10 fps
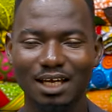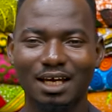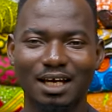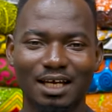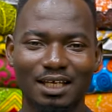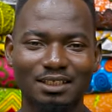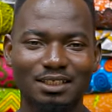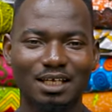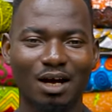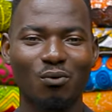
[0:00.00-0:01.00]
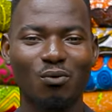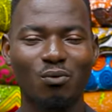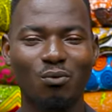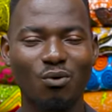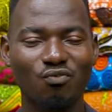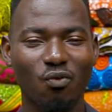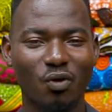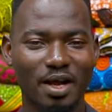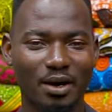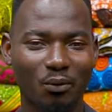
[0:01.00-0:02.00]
and I will go for a